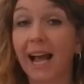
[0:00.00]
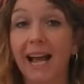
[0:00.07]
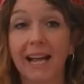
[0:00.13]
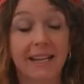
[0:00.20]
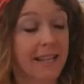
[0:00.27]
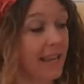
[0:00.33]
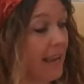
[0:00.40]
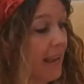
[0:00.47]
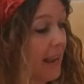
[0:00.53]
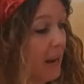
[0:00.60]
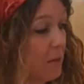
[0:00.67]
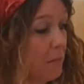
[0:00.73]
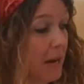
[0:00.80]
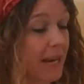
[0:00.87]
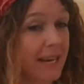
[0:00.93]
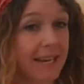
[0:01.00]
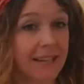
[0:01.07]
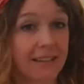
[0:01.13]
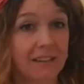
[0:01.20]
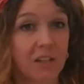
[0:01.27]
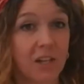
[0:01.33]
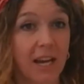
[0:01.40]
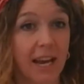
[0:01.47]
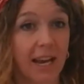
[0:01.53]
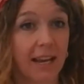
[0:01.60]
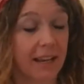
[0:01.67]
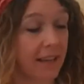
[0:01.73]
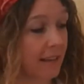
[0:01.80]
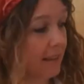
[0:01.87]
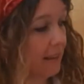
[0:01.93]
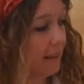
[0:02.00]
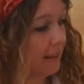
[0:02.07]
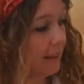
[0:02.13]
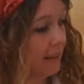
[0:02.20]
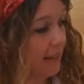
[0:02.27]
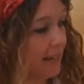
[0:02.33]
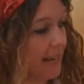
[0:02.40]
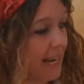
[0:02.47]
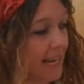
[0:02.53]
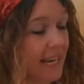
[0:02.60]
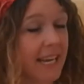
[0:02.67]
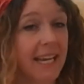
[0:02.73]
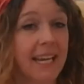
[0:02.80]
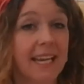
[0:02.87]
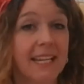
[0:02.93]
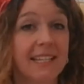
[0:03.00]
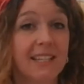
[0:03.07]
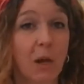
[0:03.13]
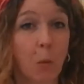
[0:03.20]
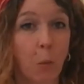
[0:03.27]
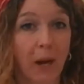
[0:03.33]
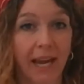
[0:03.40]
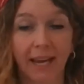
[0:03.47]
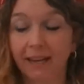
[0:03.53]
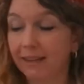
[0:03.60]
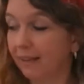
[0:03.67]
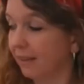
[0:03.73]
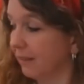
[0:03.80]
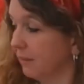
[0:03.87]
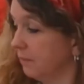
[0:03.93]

And then my little chick needs a wing.